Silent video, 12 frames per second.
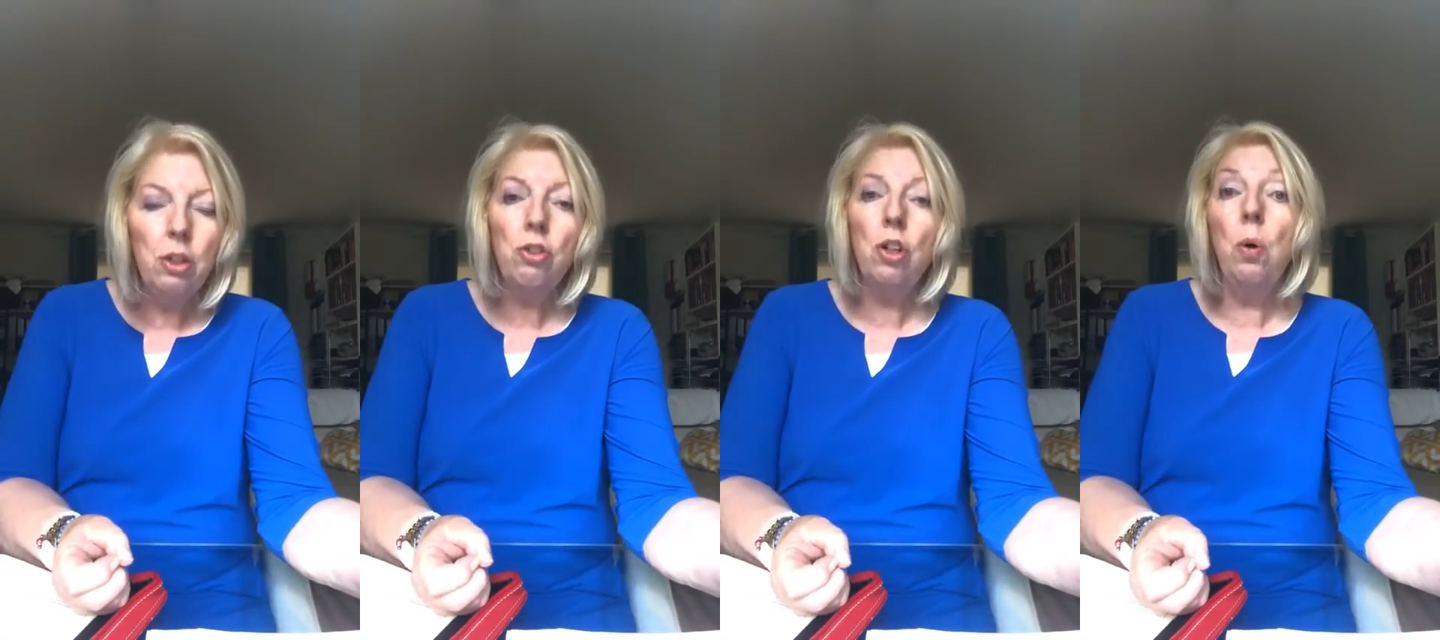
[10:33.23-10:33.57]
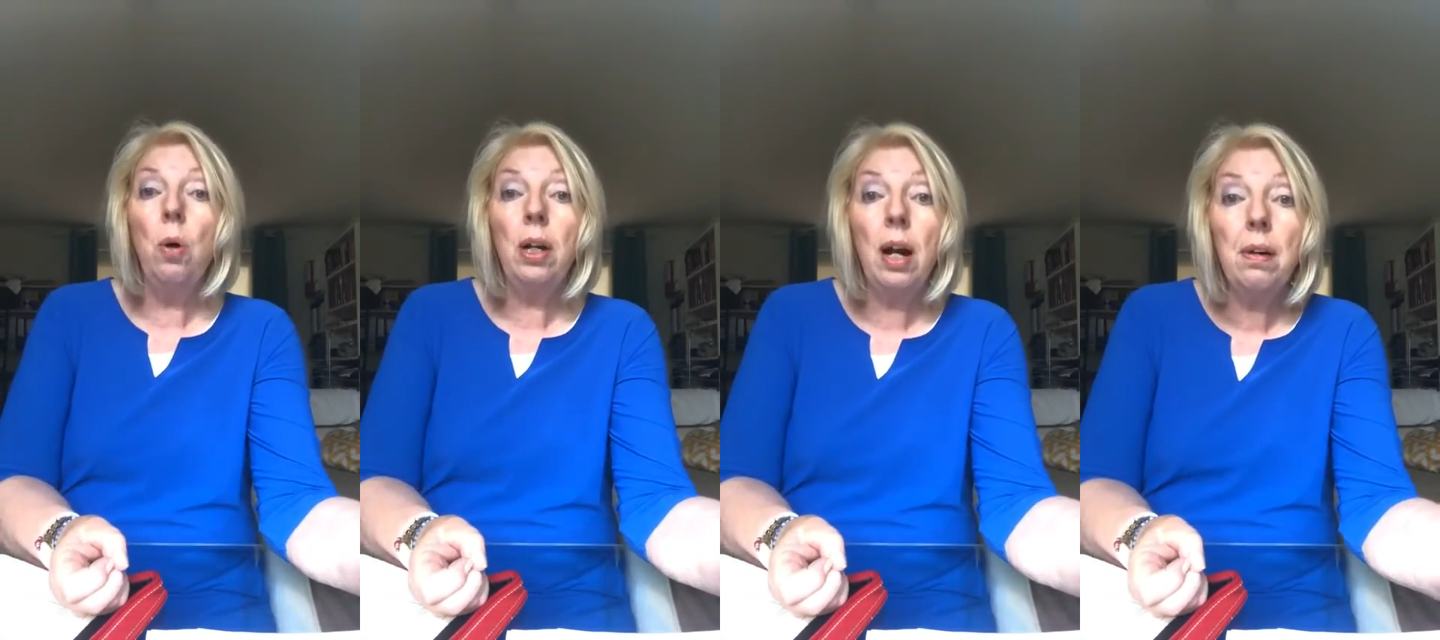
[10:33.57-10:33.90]

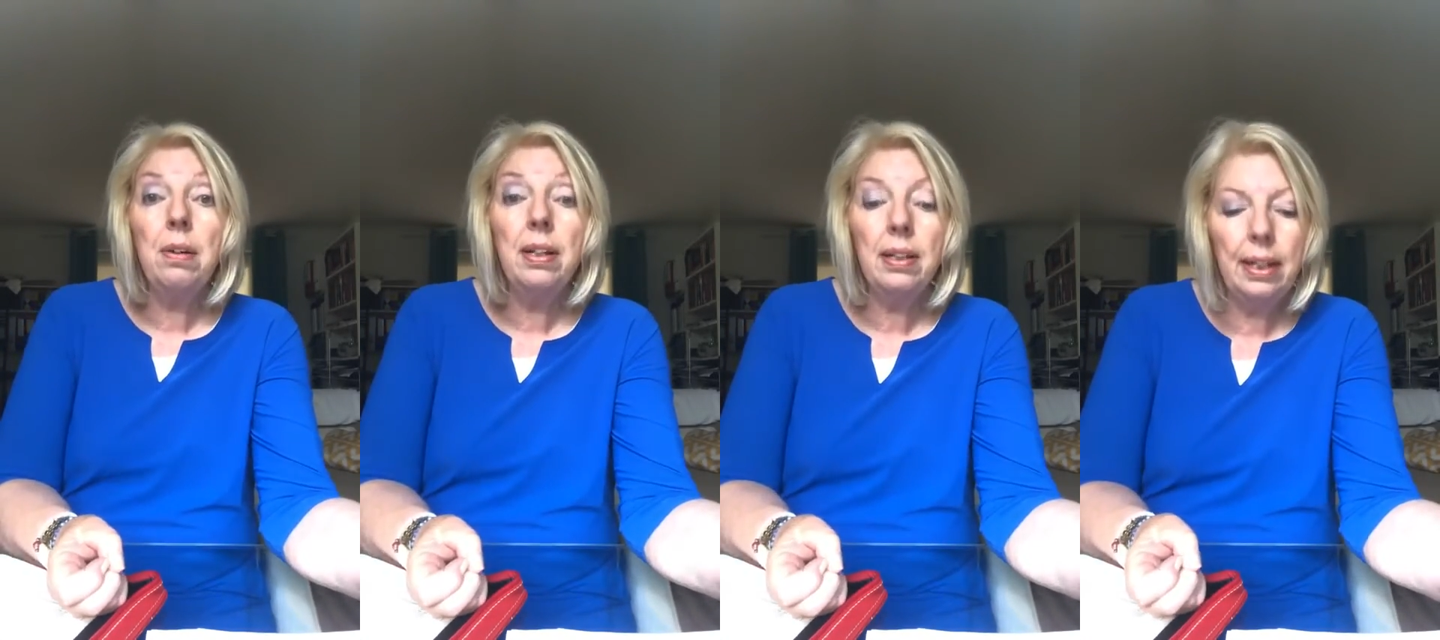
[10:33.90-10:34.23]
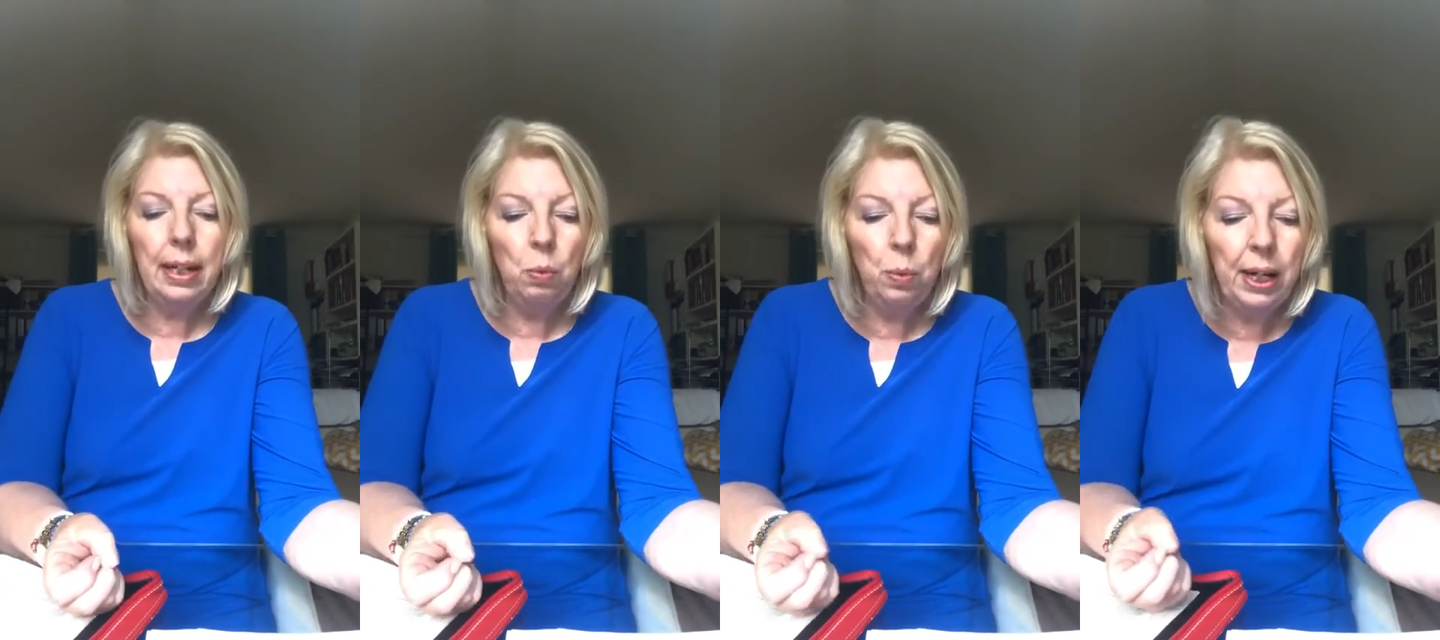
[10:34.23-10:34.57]
So
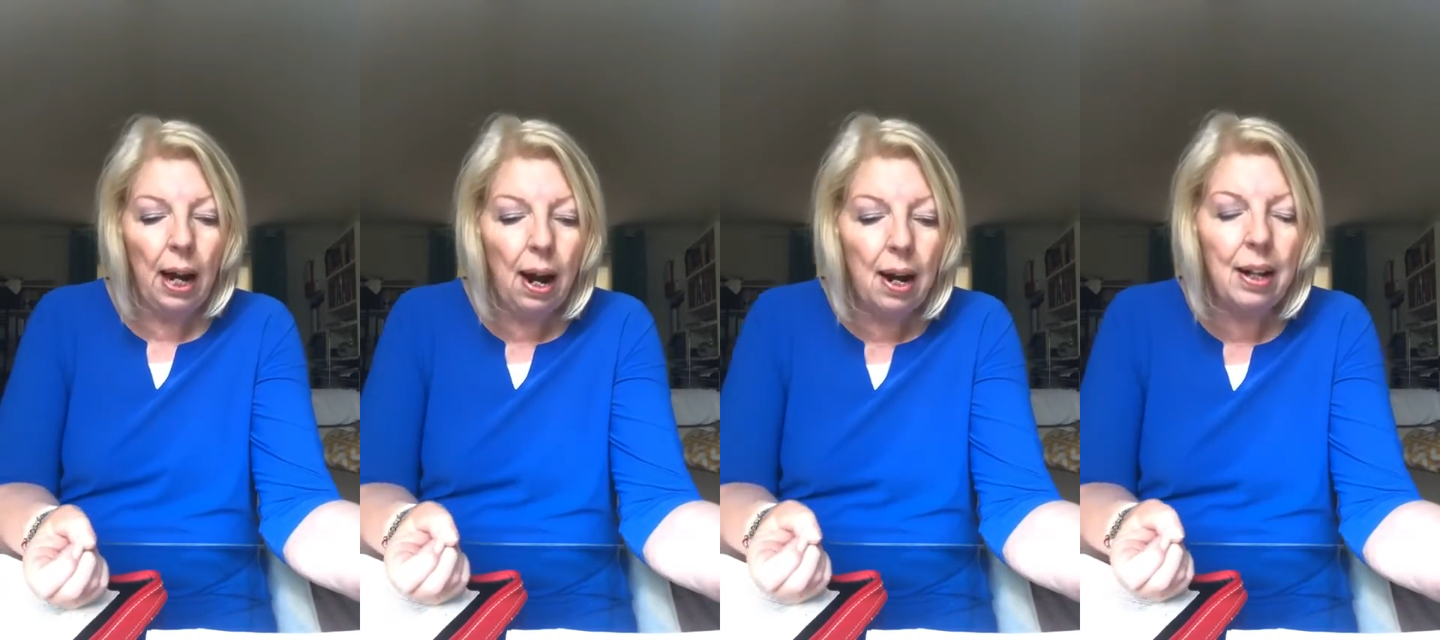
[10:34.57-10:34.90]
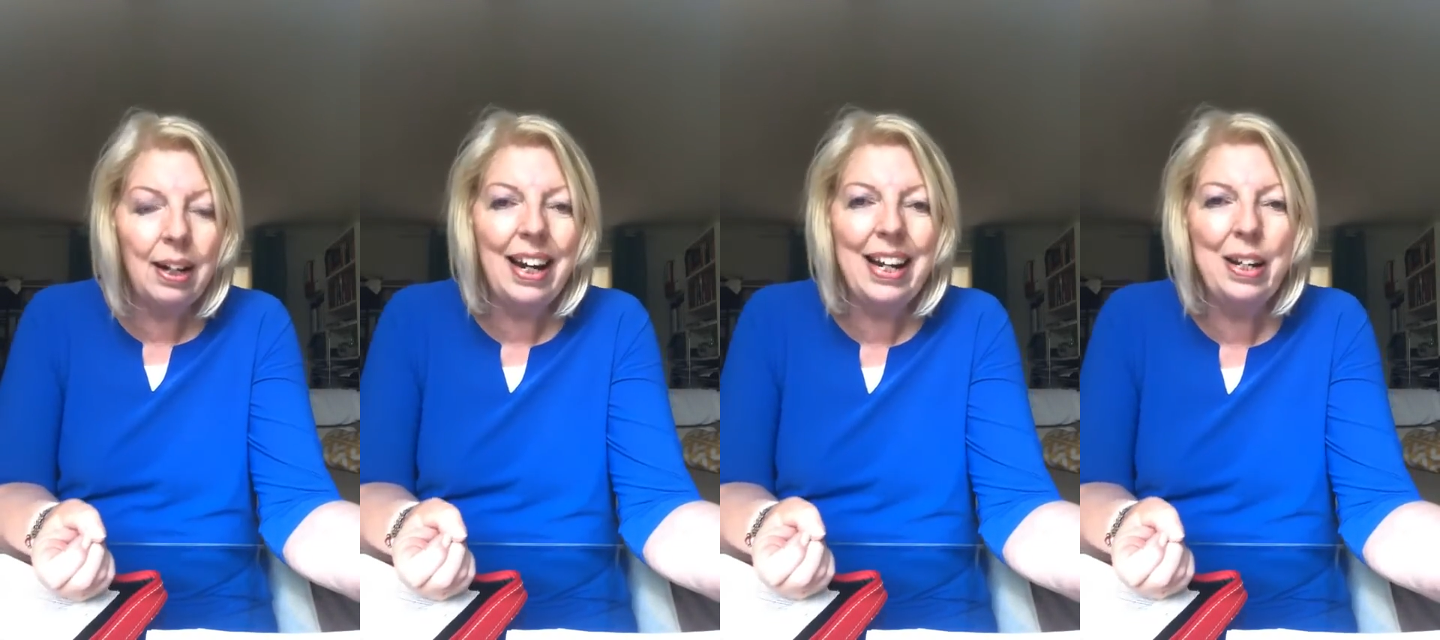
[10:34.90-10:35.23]
currently, we
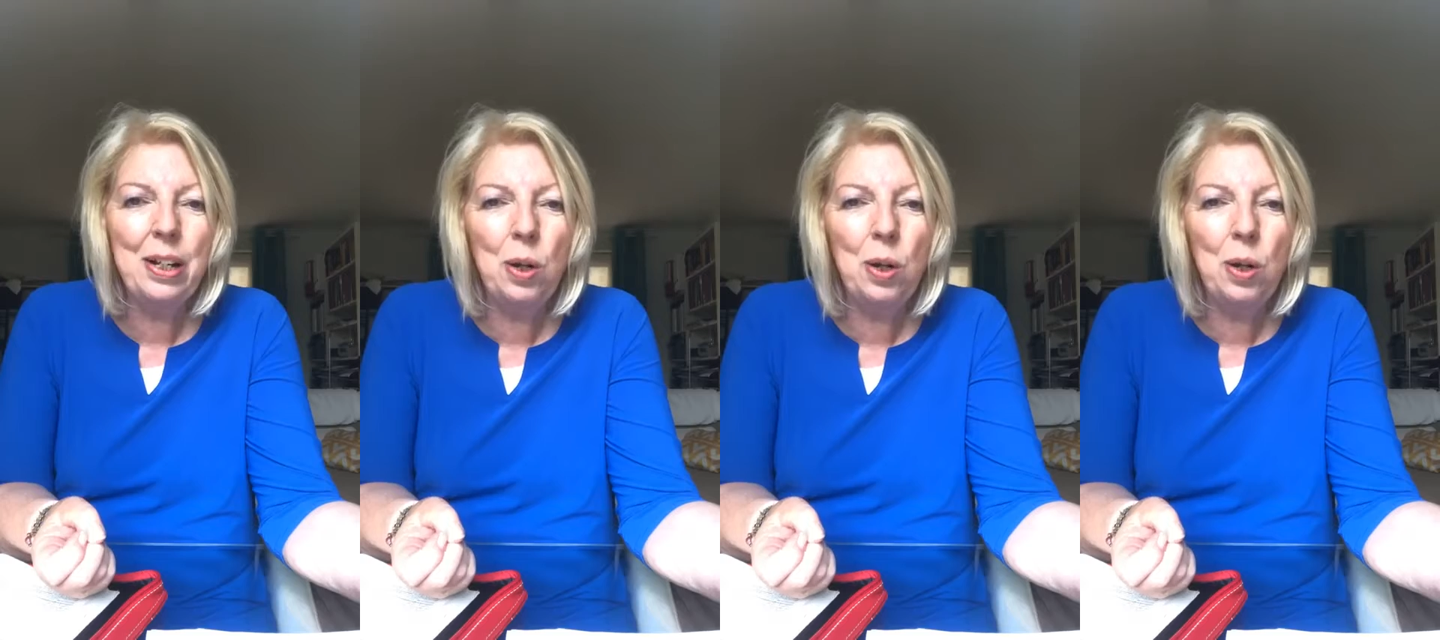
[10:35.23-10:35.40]
are in a